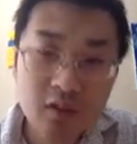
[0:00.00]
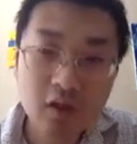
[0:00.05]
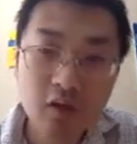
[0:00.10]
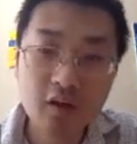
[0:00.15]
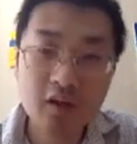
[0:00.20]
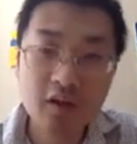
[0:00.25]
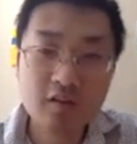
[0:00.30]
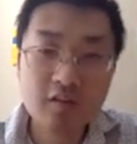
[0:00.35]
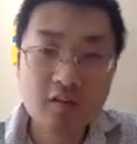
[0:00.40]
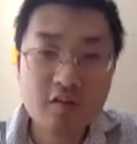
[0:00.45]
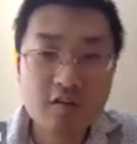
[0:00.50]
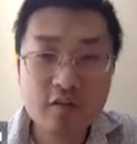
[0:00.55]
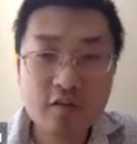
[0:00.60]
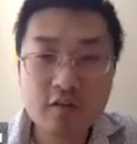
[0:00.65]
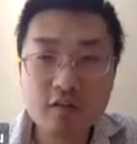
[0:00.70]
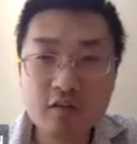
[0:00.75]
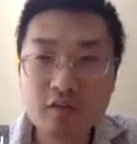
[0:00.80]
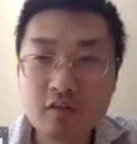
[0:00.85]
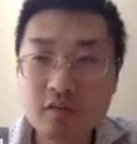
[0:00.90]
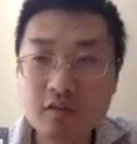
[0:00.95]
Okay,
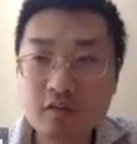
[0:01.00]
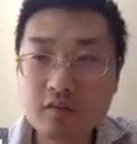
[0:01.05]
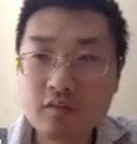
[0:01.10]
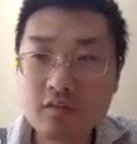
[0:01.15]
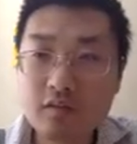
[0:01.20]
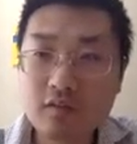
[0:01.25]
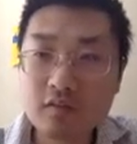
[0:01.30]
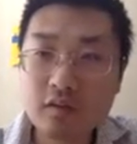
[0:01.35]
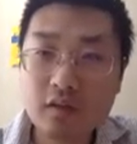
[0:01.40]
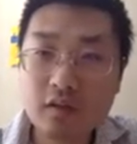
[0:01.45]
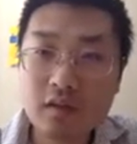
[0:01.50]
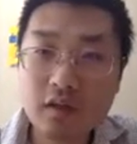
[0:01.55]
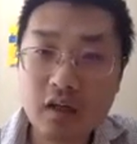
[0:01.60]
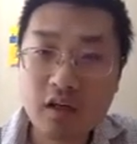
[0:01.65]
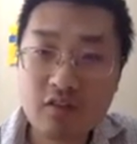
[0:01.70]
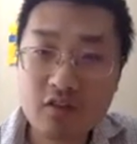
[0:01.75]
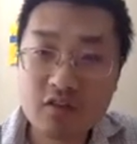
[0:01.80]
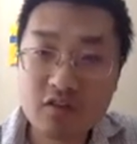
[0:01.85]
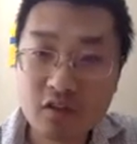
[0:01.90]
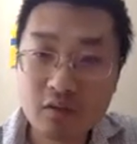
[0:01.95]

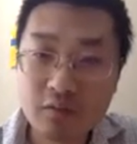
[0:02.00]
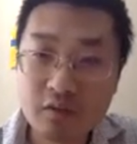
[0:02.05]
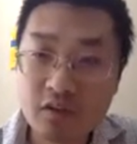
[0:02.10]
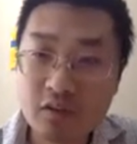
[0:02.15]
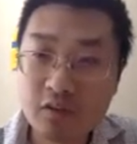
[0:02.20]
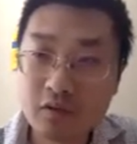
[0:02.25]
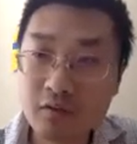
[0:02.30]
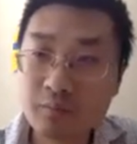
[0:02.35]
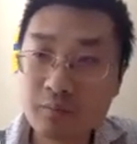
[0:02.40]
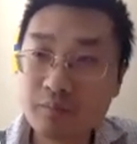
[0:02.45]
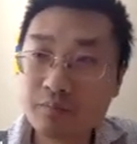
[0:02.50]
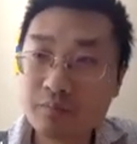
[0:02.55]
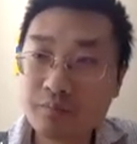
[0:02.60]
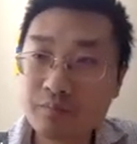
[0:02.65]
I will stop here.